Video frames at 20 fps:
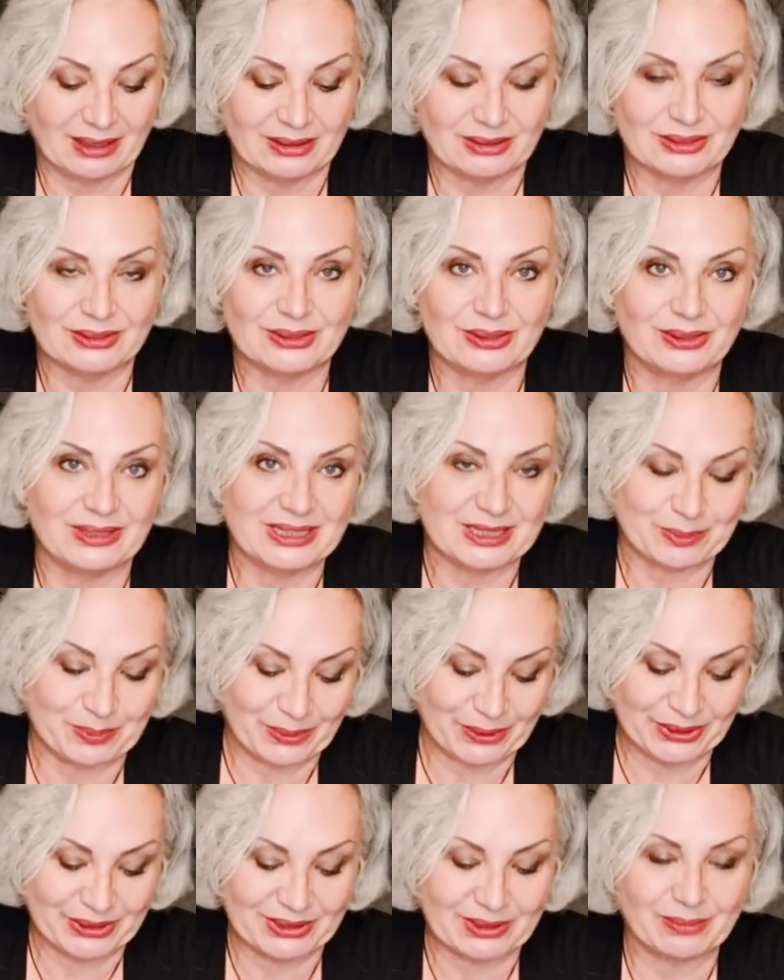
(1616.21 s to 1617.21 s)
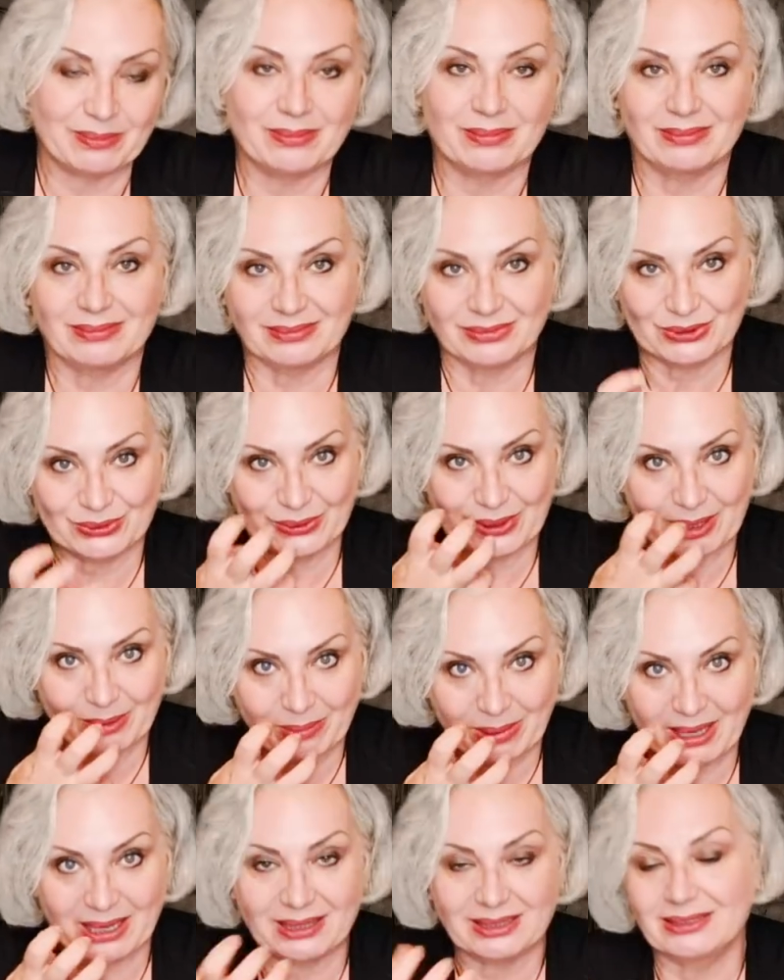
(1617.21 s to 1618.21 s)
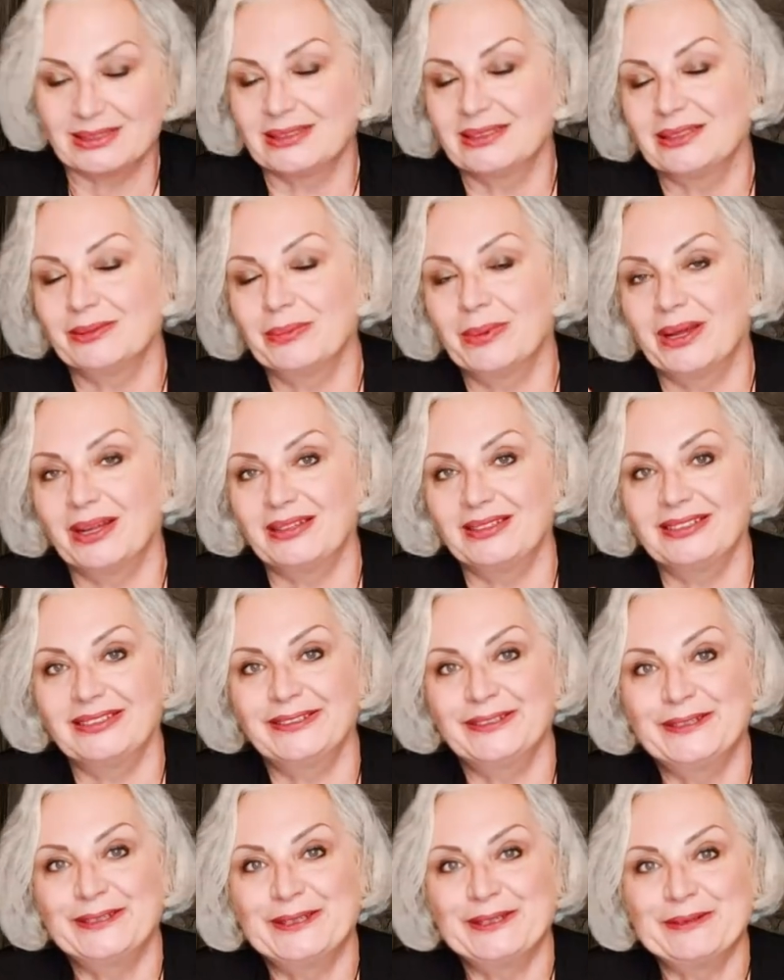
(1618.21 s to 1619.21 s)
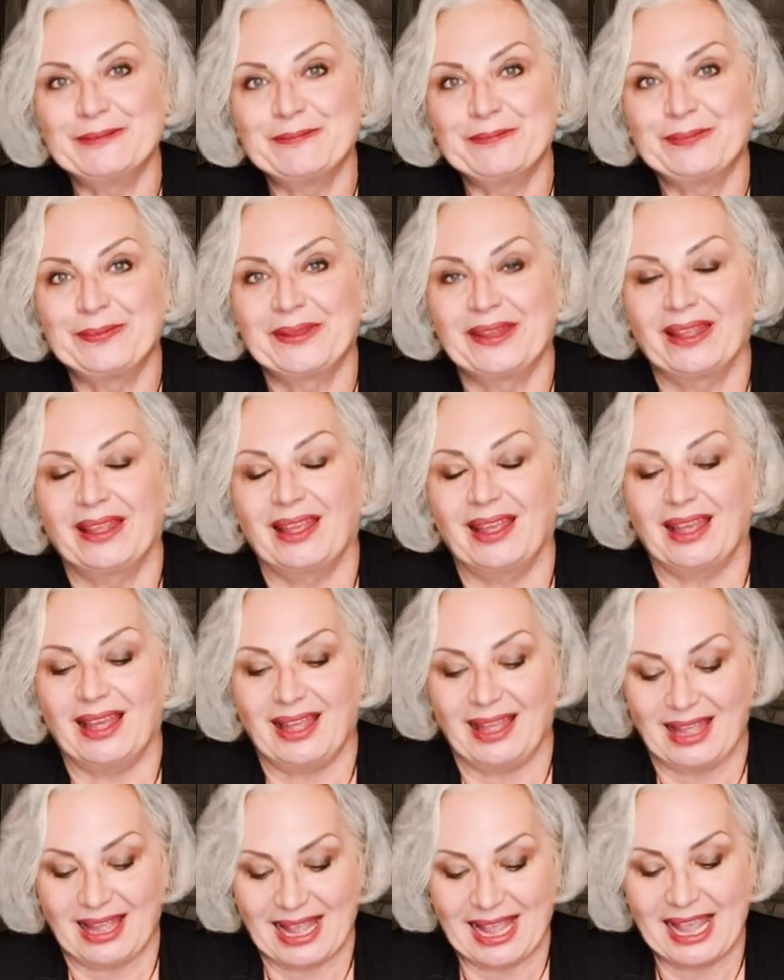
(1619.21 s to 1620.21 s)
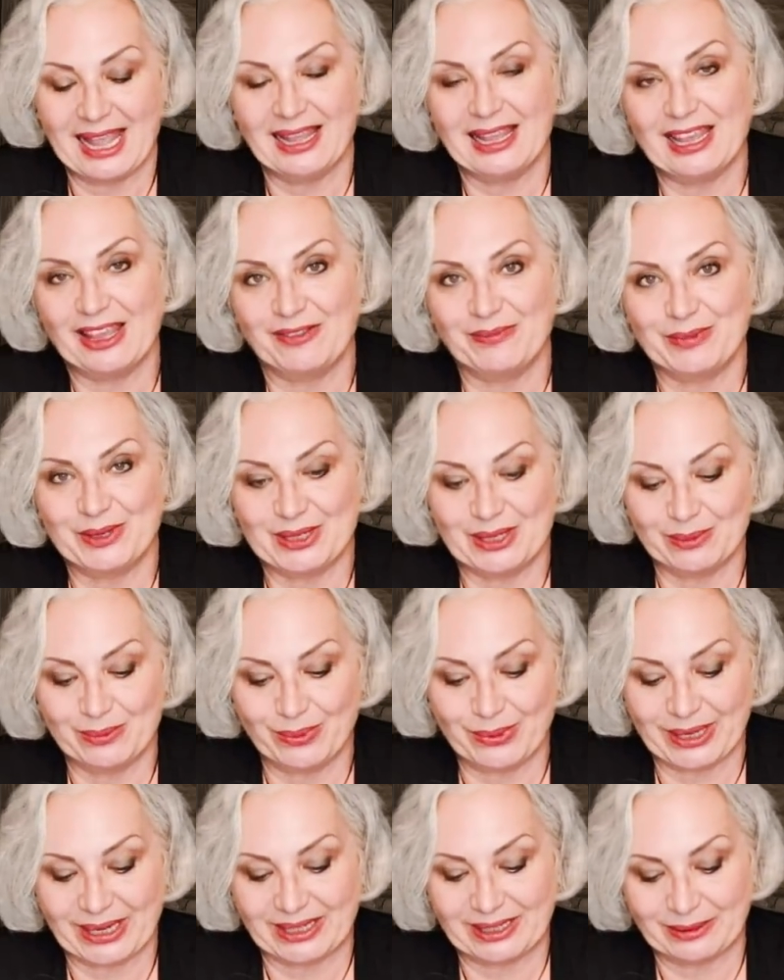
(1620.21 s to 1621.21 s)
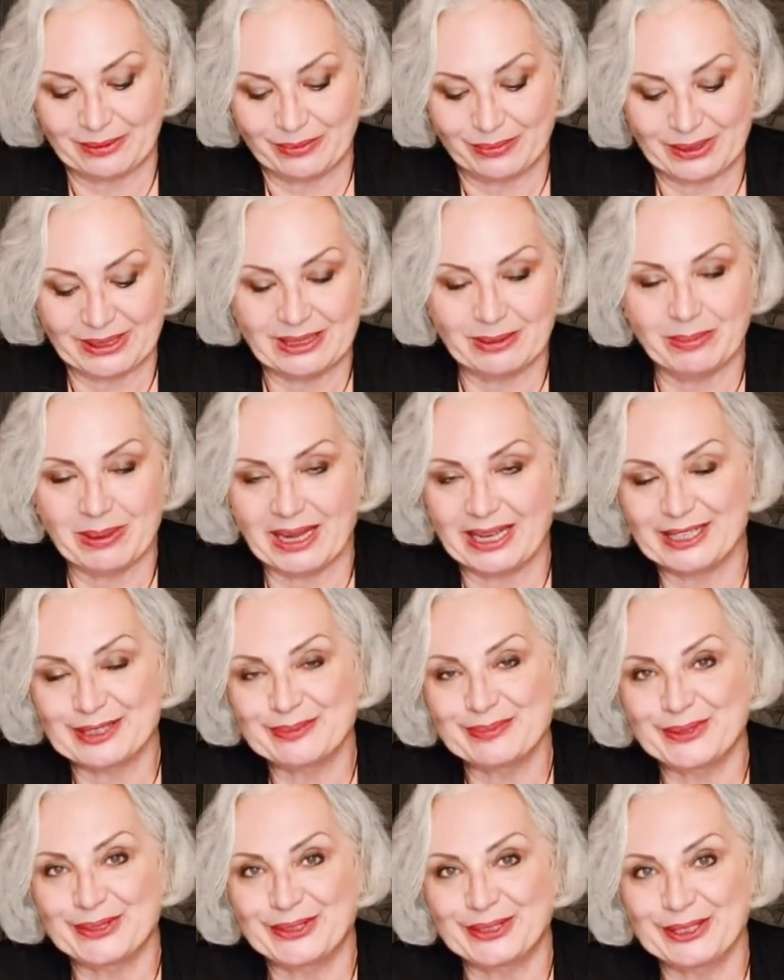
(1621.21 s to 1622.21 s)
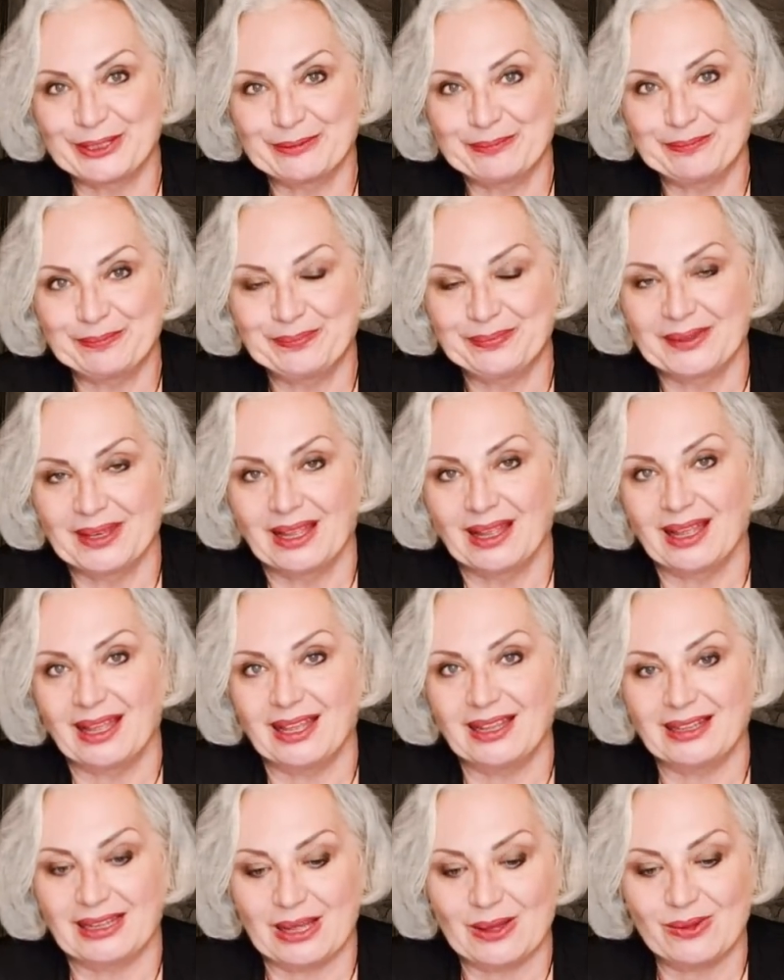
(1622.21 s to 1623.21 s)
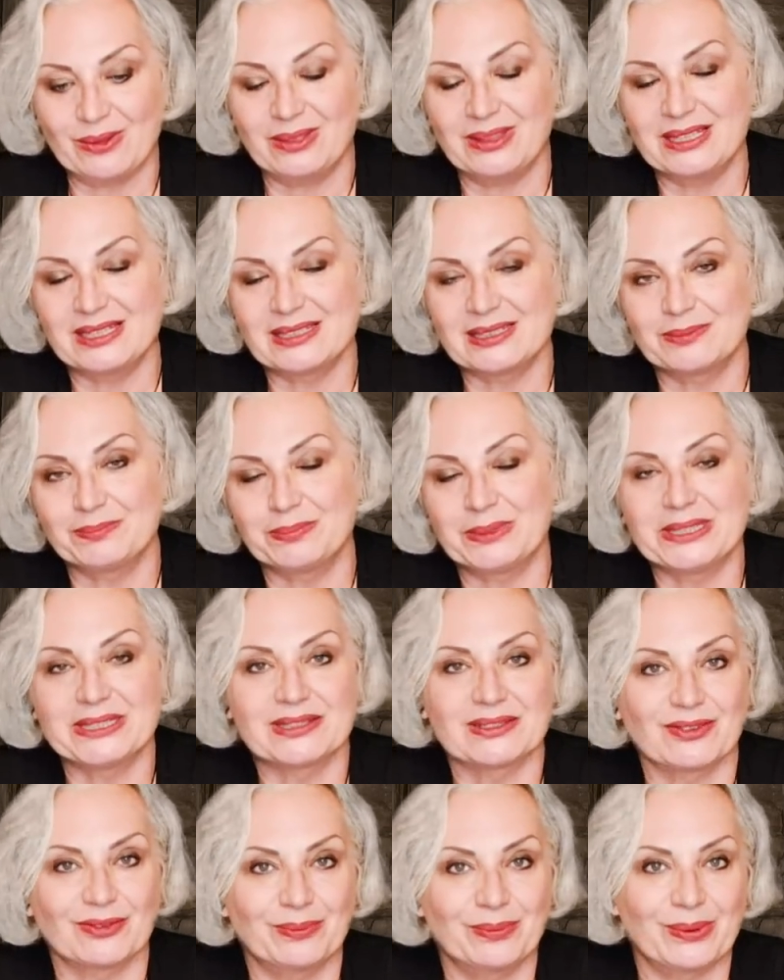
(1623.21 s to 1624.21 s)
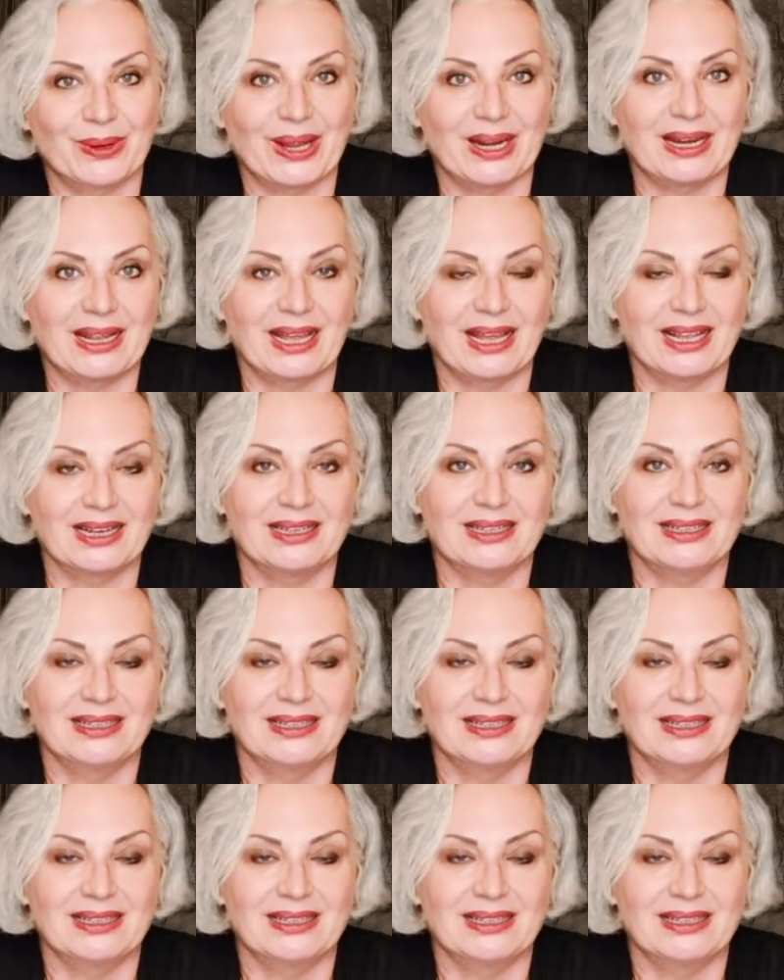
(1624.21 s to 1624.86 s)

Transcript: So this person took a bite in the bun and gave me the bread with the bite mark. And now this piece of bread had